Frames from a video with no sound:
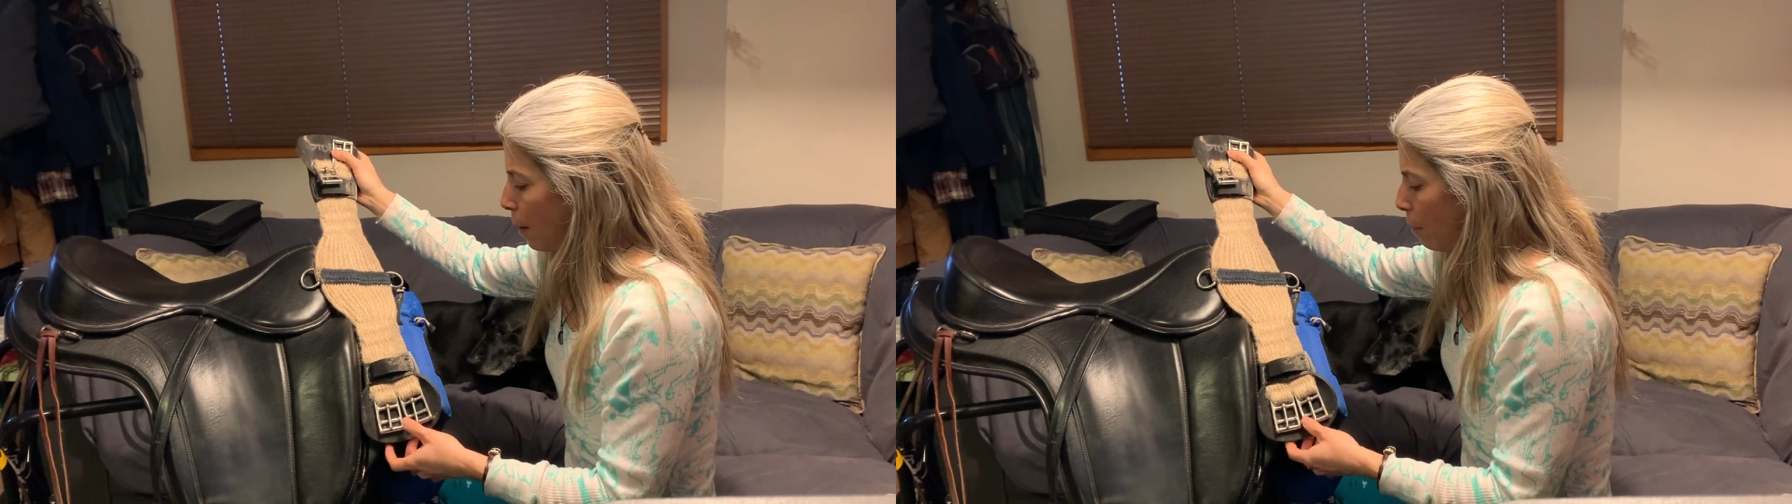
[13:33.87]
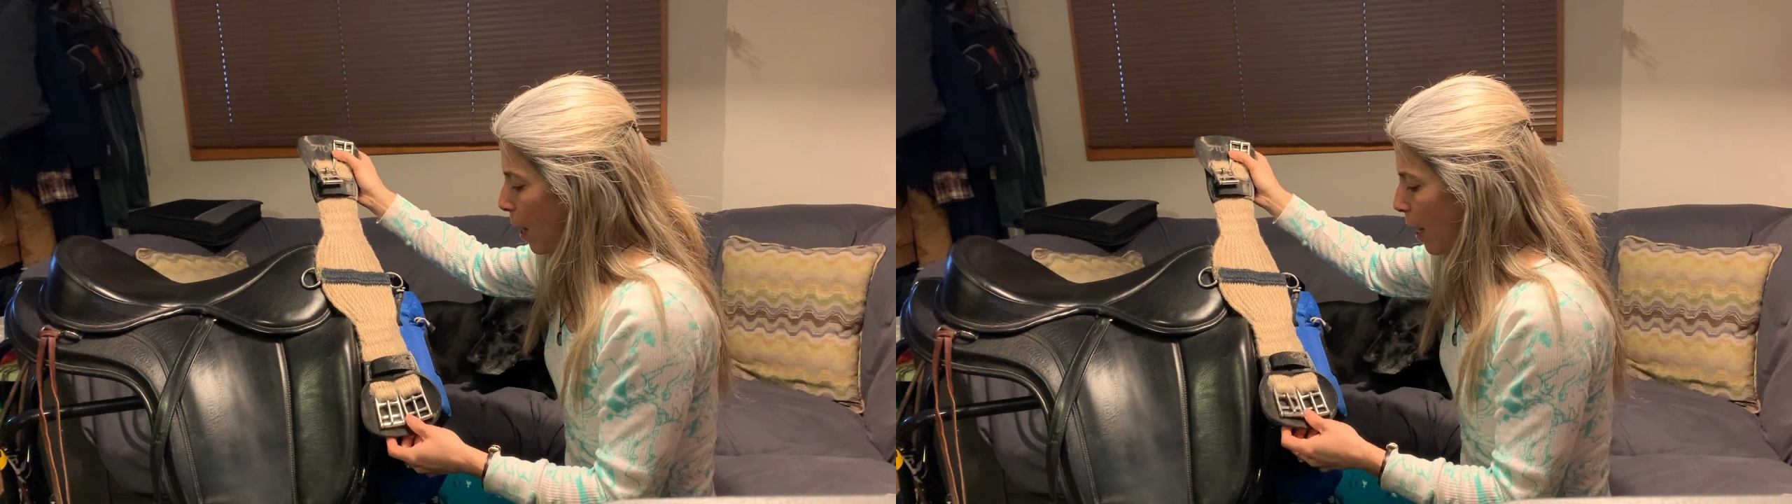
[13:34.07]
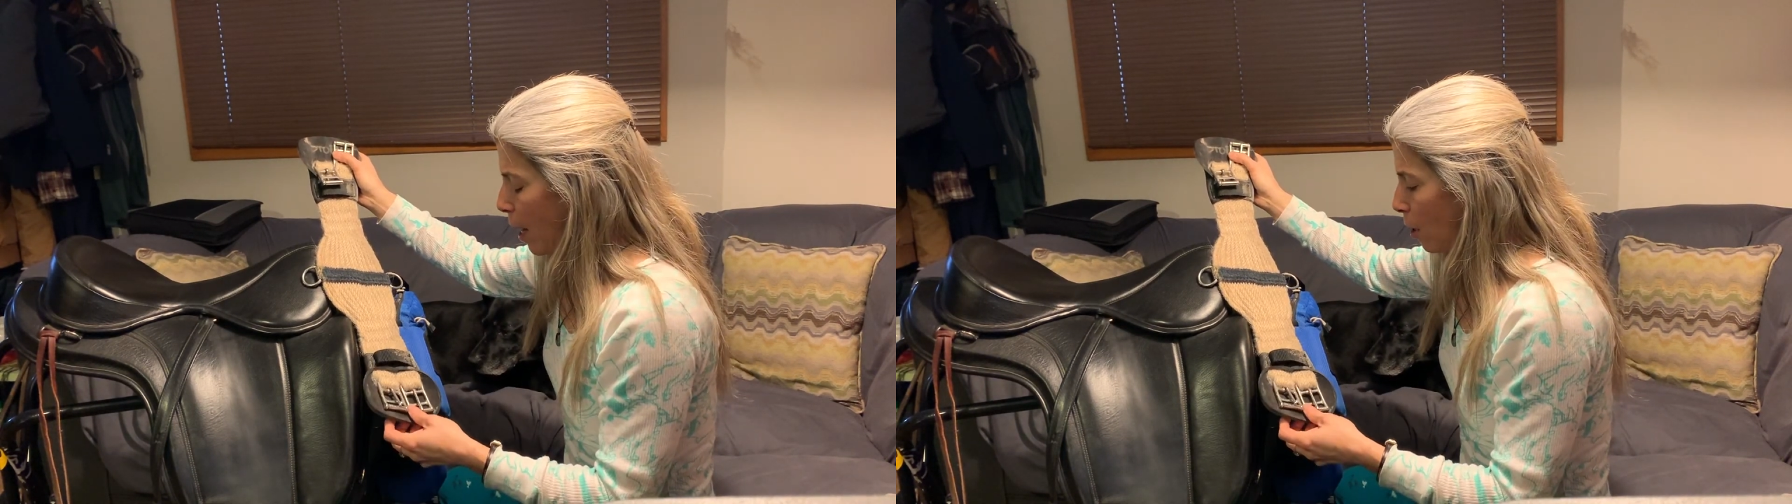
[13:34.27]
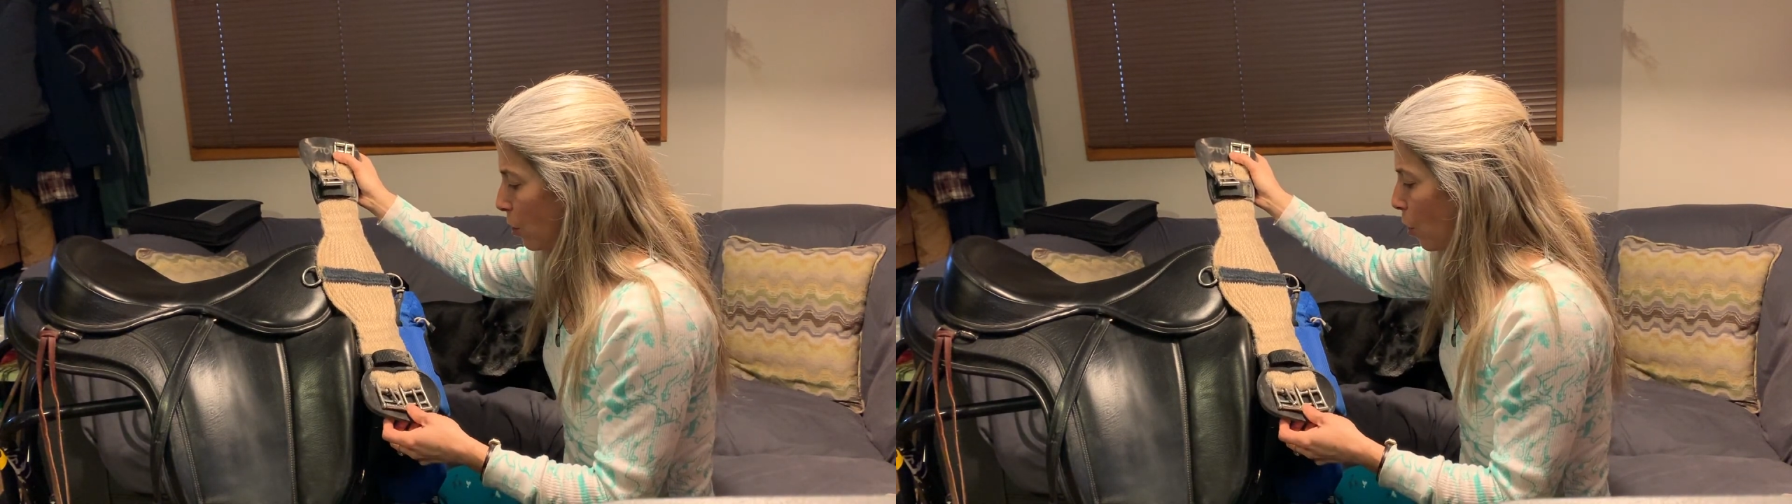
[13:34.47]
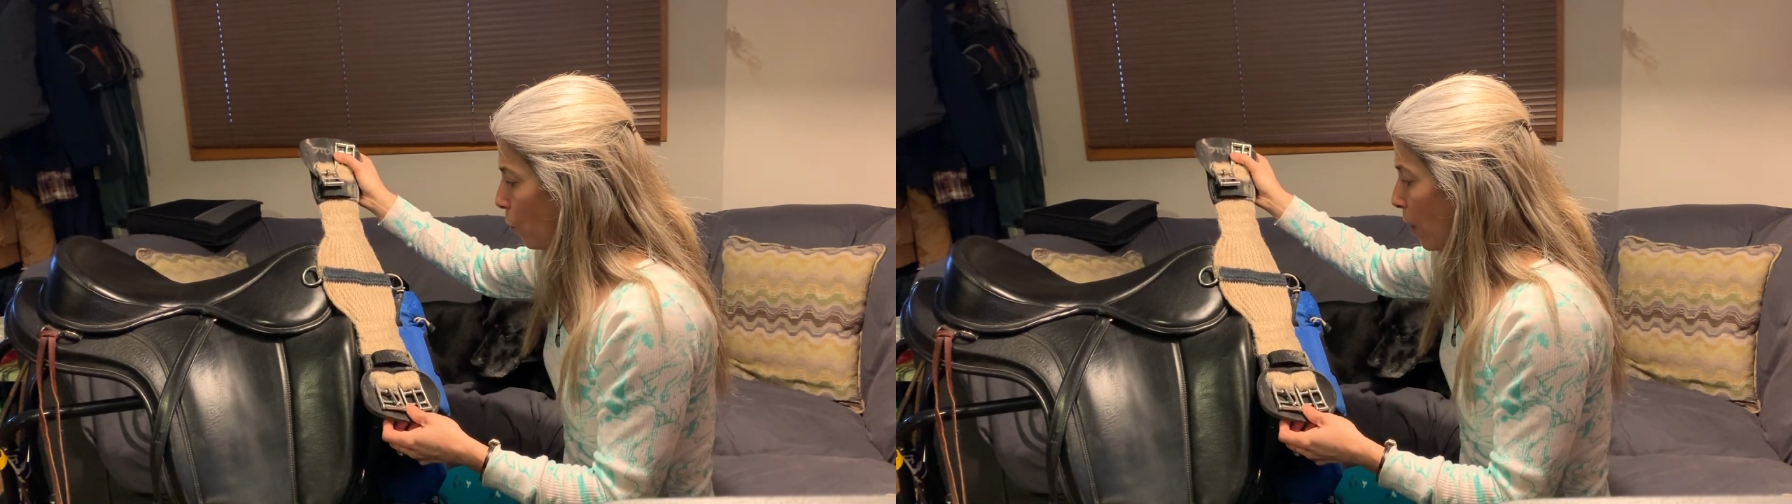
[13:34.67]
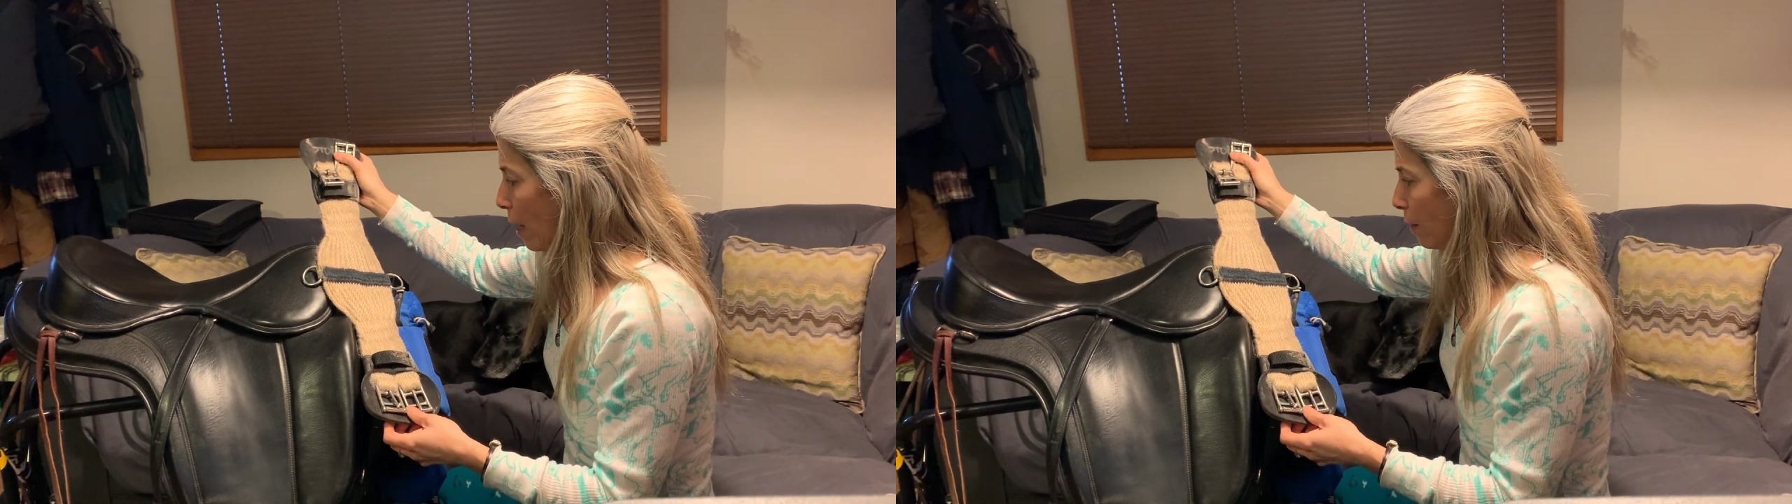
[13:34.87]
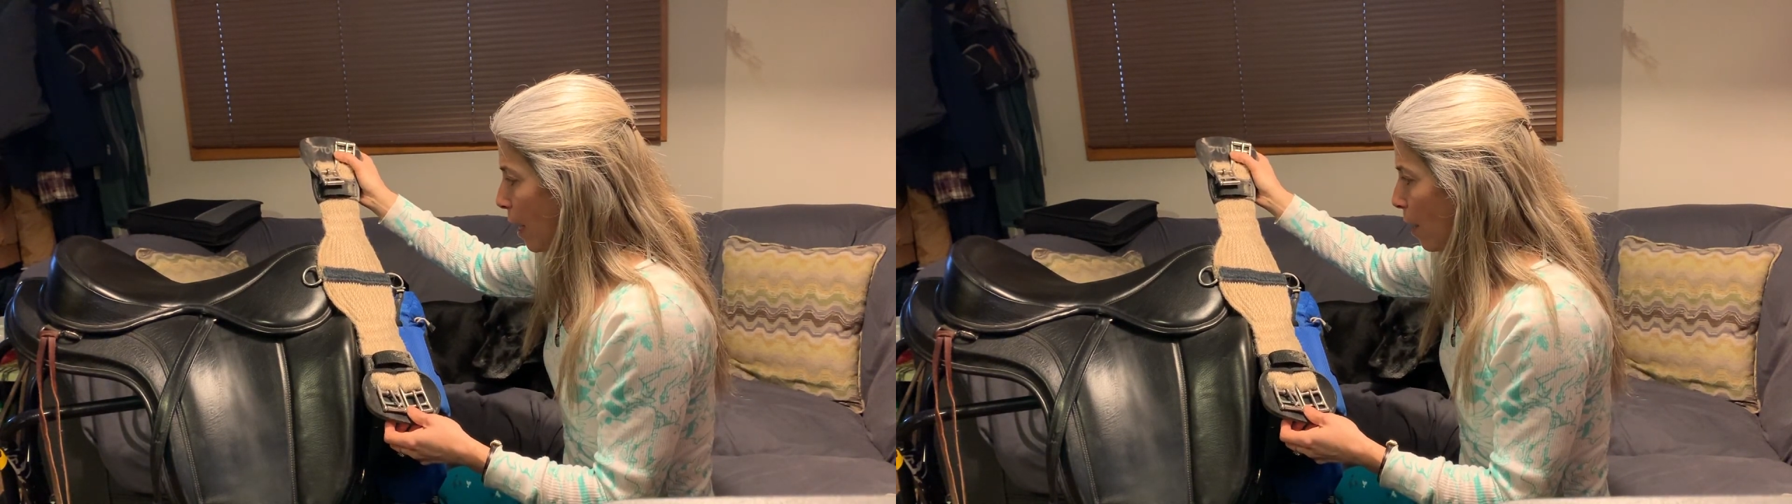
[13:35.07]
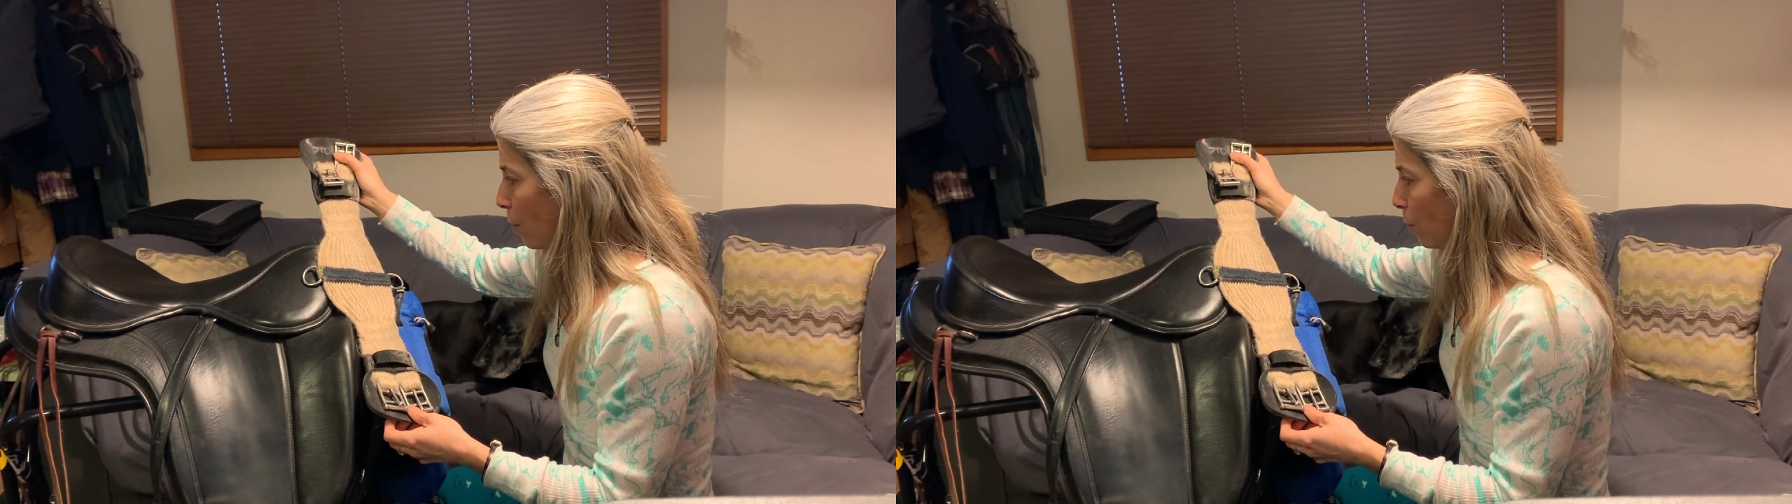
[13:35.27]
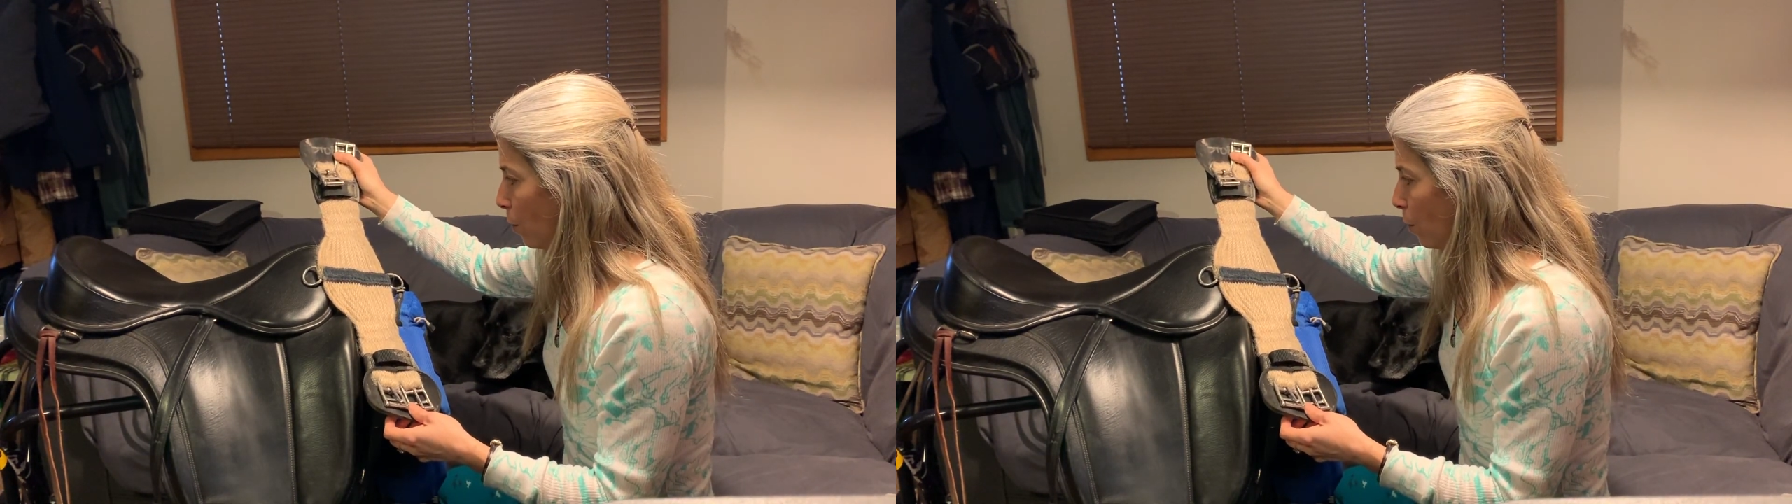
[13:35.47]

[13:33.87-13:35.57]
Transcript: But I also found out